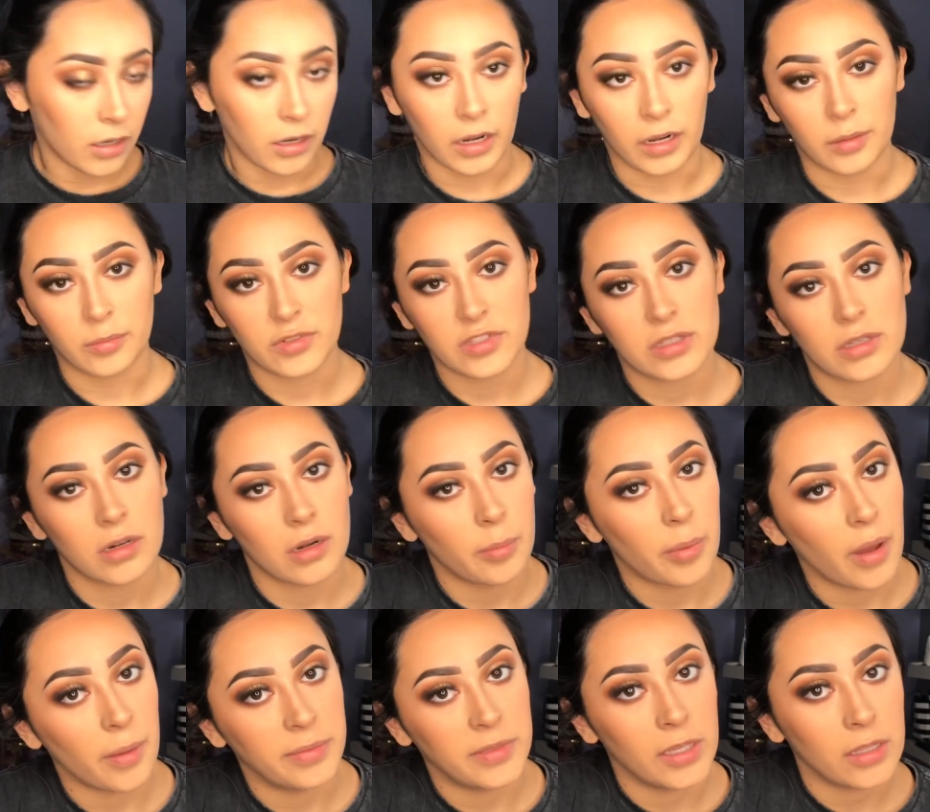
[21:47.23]
Alright, I'm just gonna
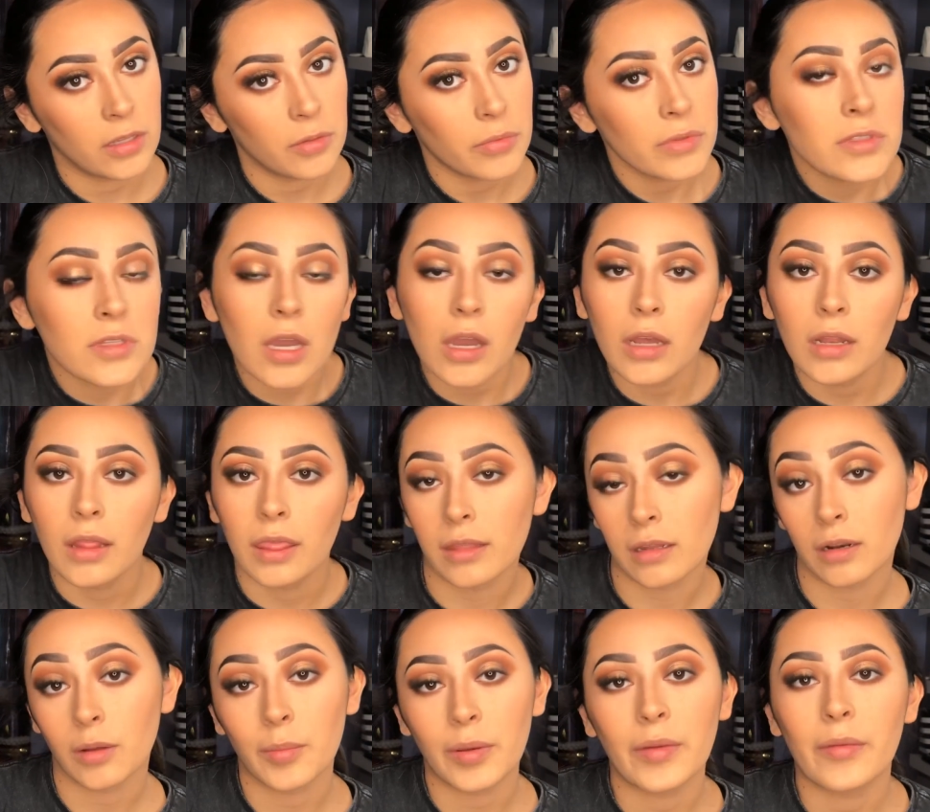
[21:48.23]
pop the other ones on and
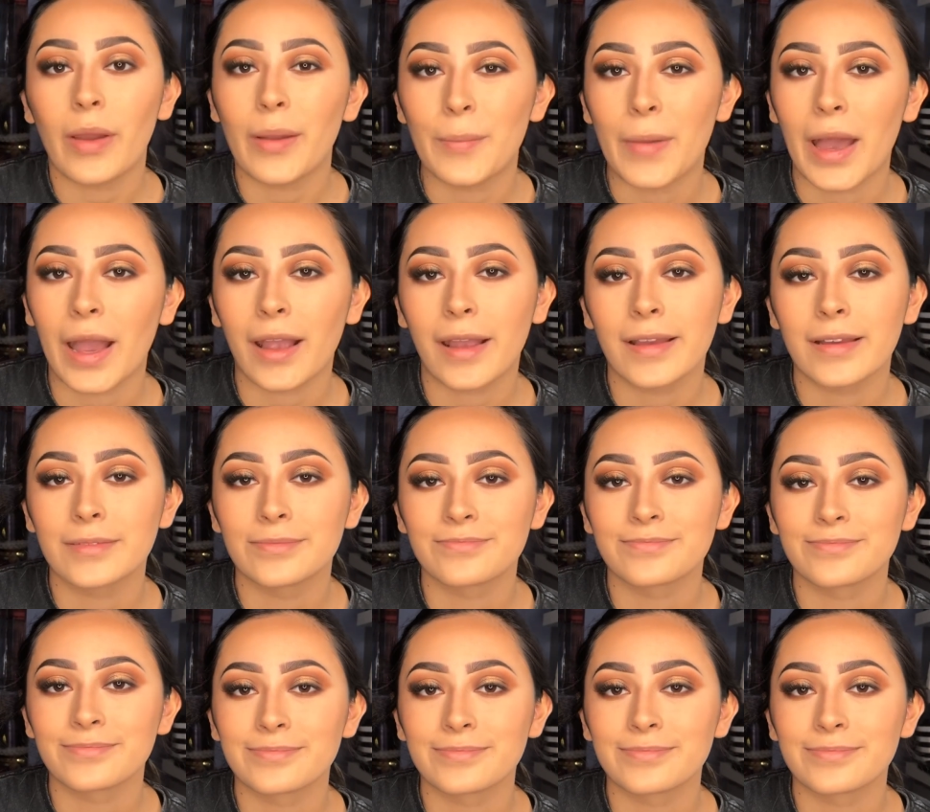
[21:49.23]
then I'll be right back.